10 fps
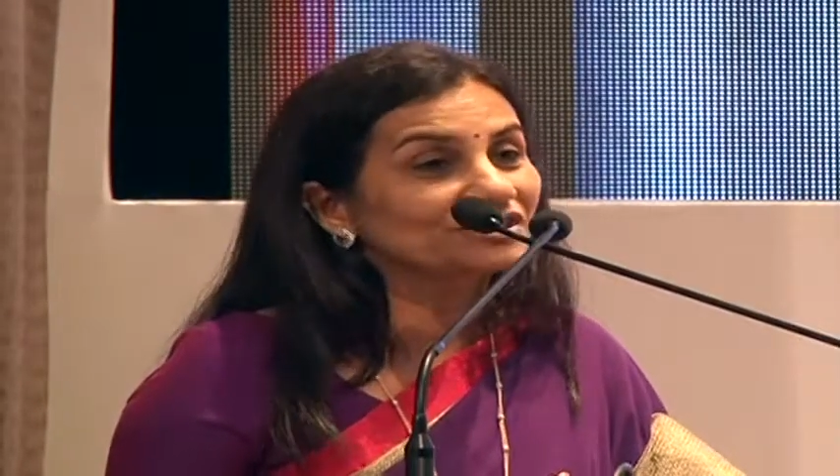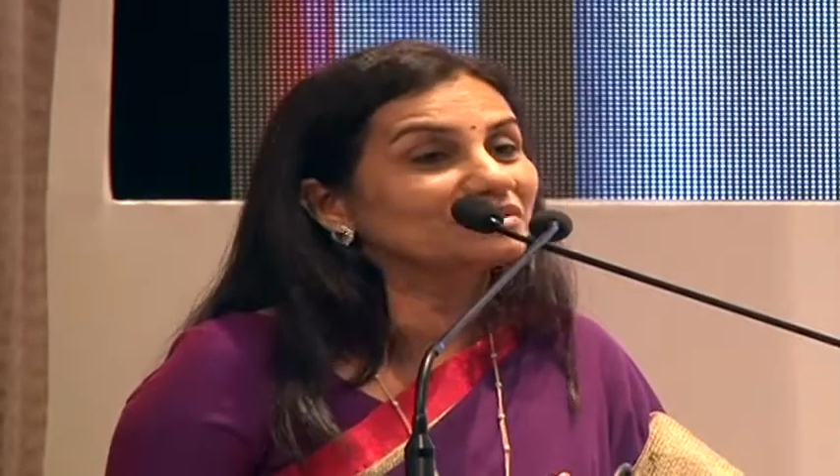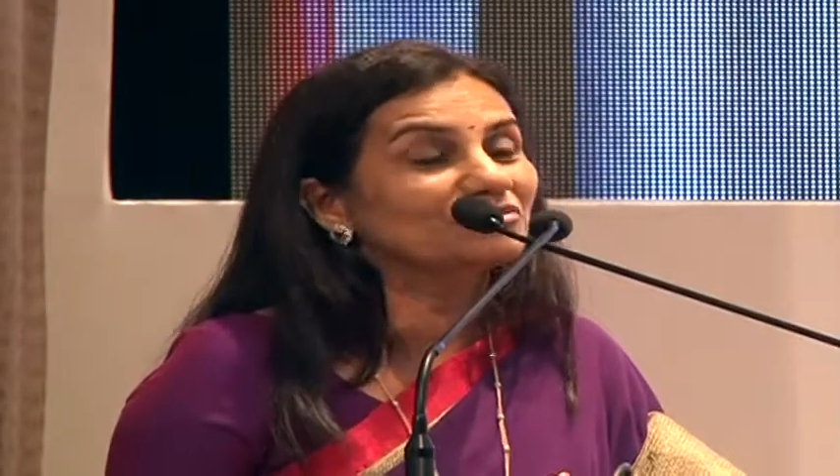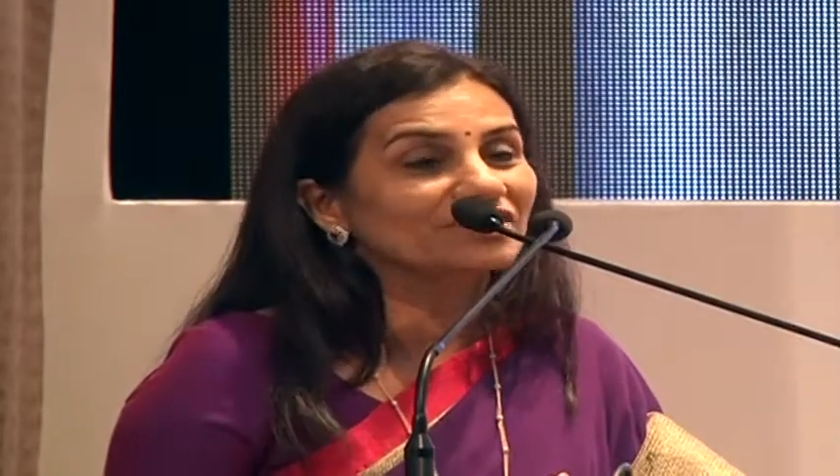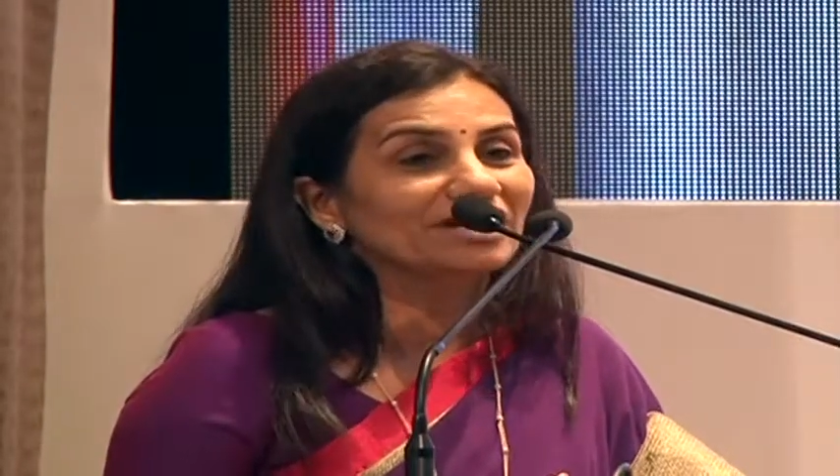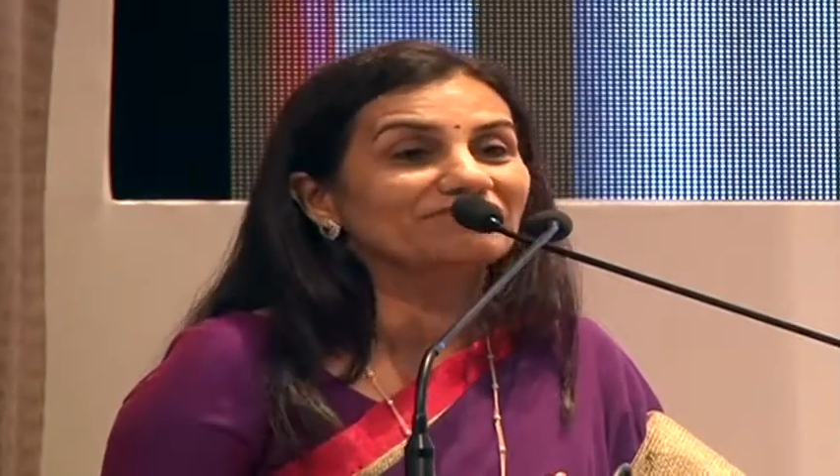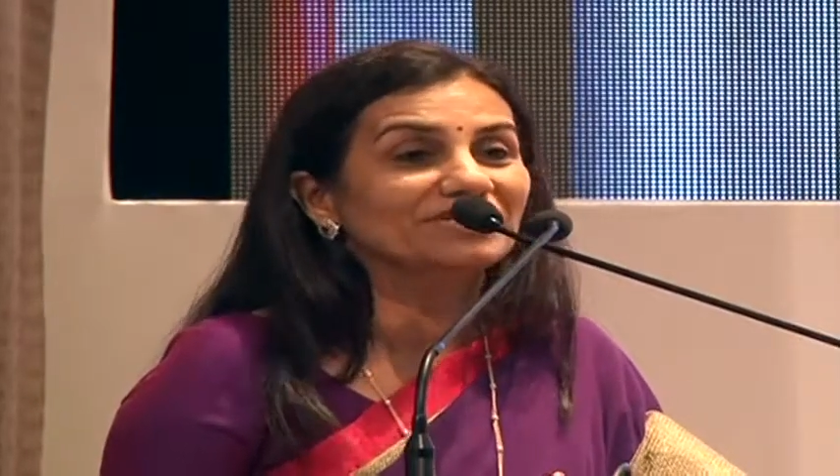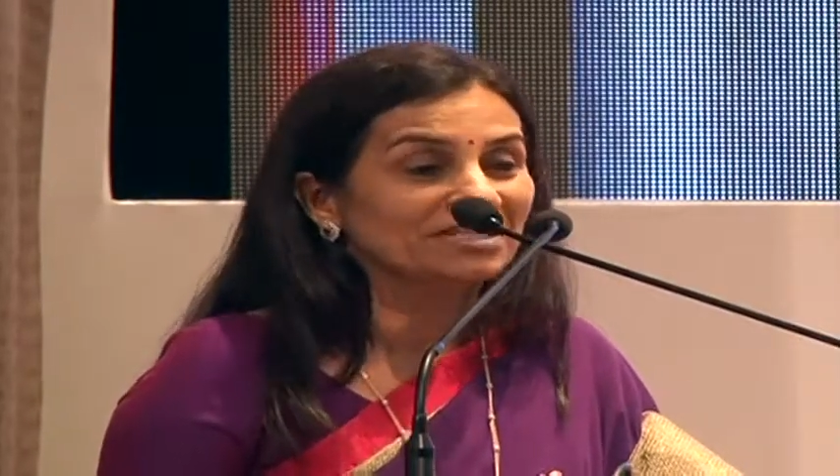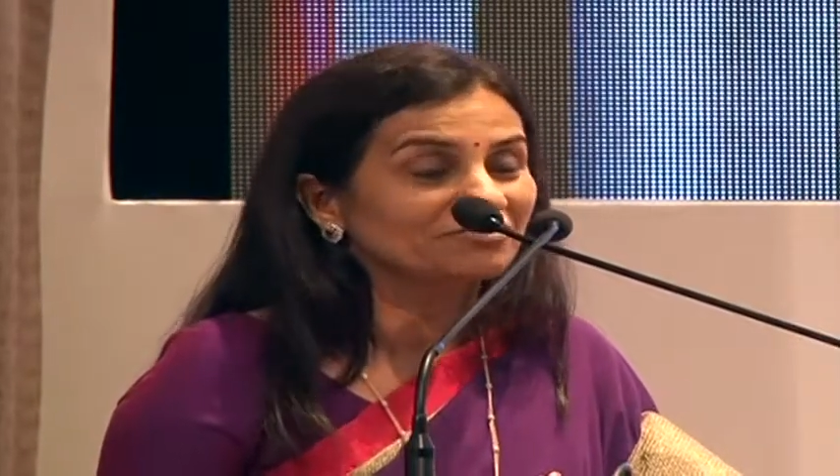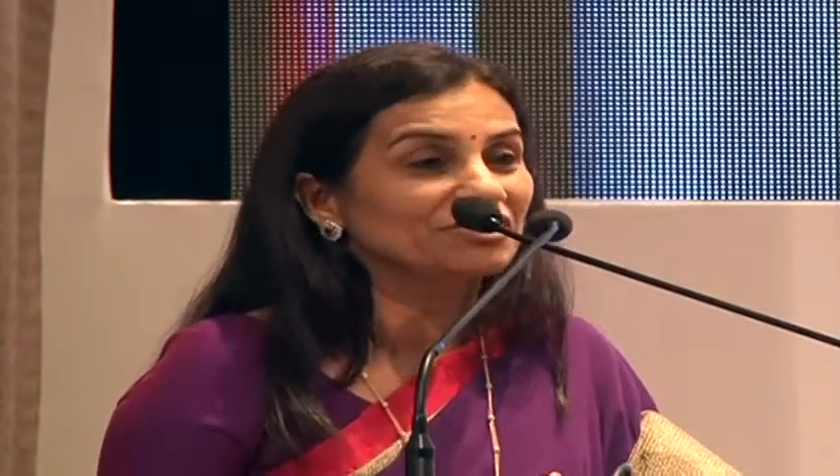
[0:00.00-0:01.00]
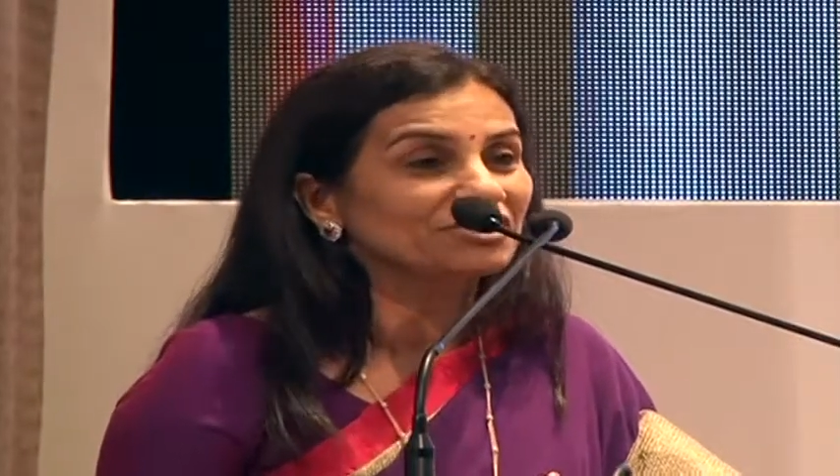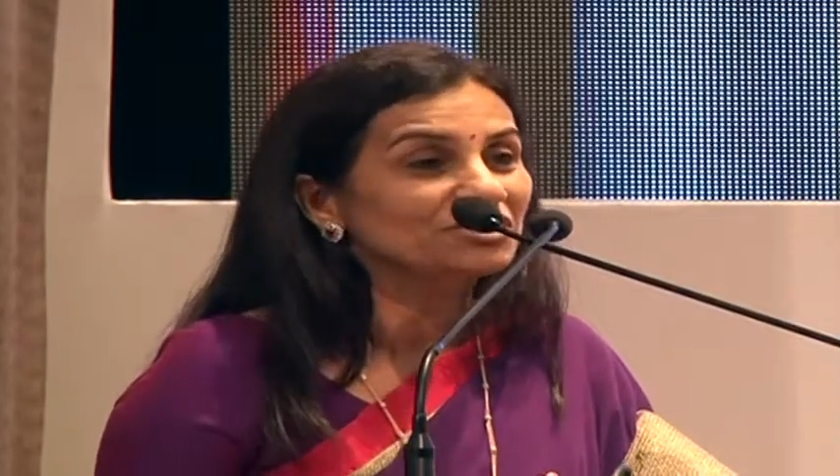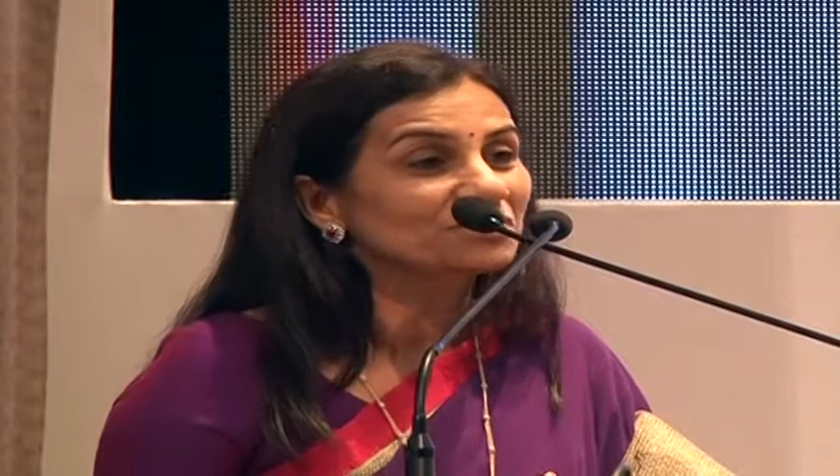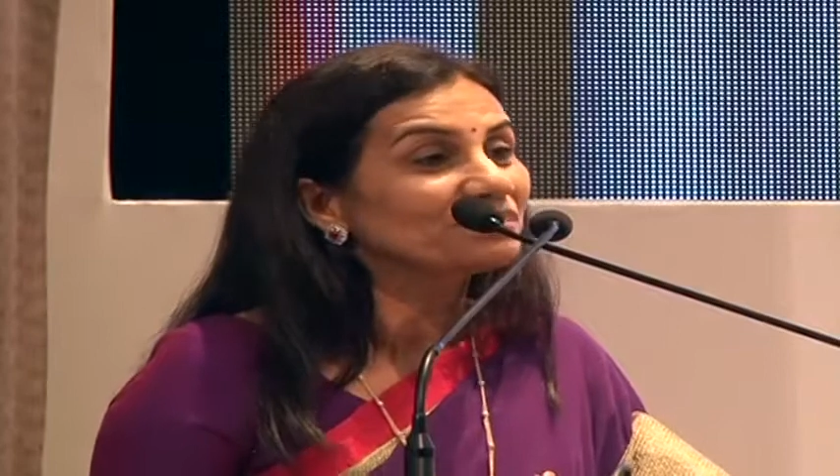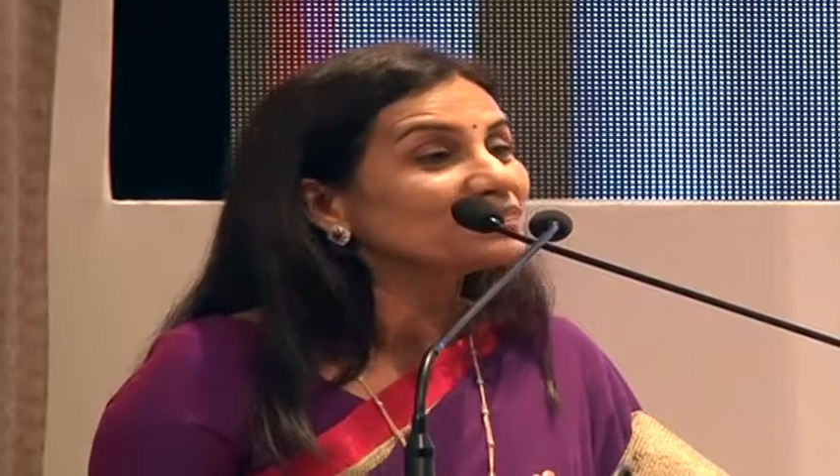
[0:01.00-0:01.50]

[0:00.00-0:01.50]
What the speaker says: the demographic dividend.